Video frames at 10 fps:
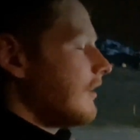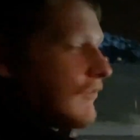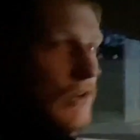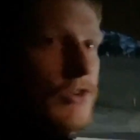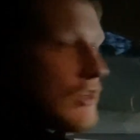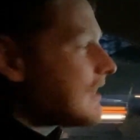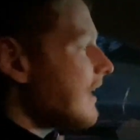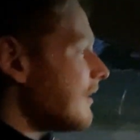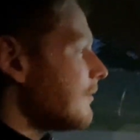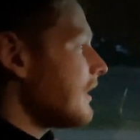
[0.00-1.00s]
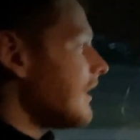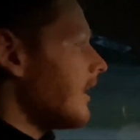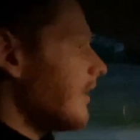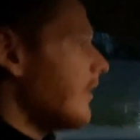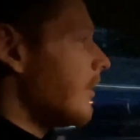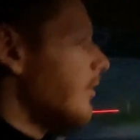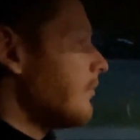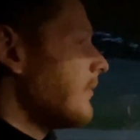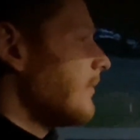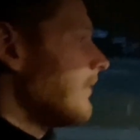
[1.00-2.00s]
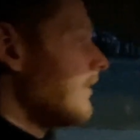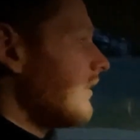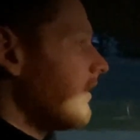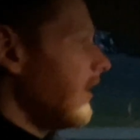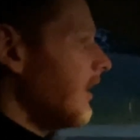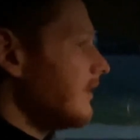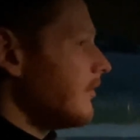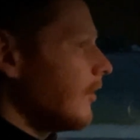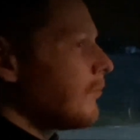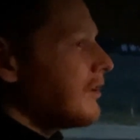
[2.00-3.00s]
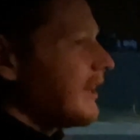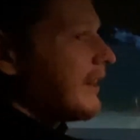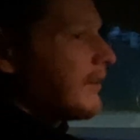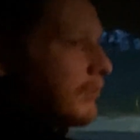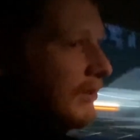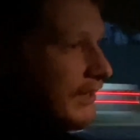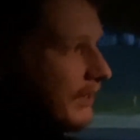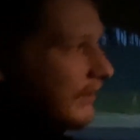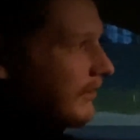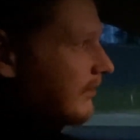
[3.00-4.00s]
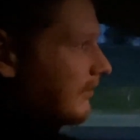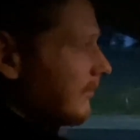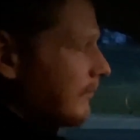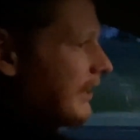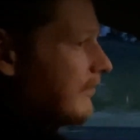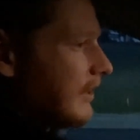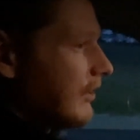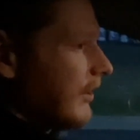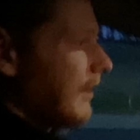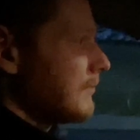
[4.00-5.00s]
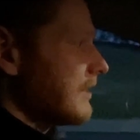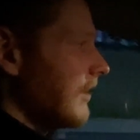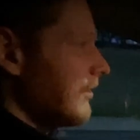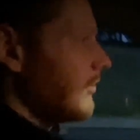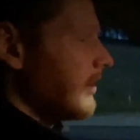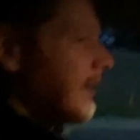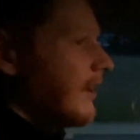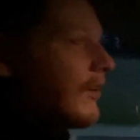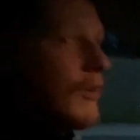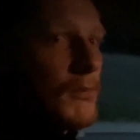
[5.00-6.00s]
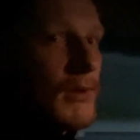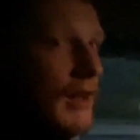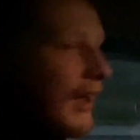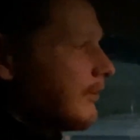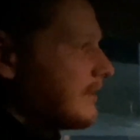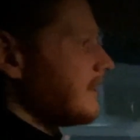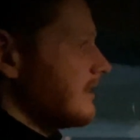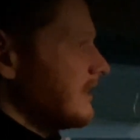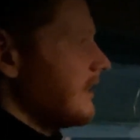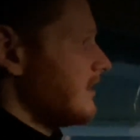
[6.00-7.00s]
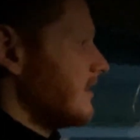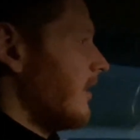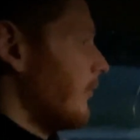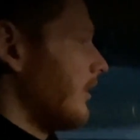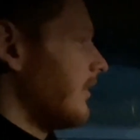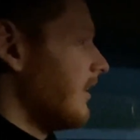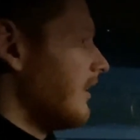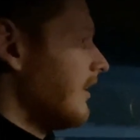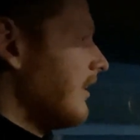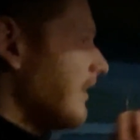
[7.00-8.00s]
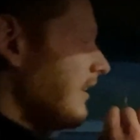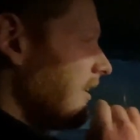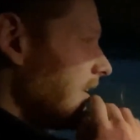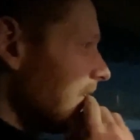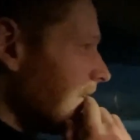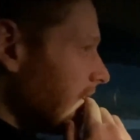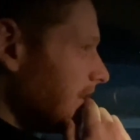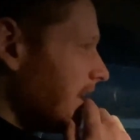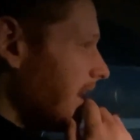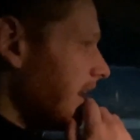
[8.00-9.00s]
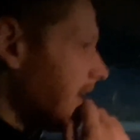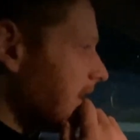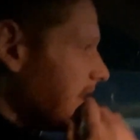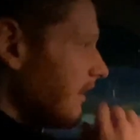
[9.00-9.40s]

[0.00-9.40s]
if you're just gaming at home and you don't plan on playing many video games other than at home, I would say the Stadia is not worth it. Like,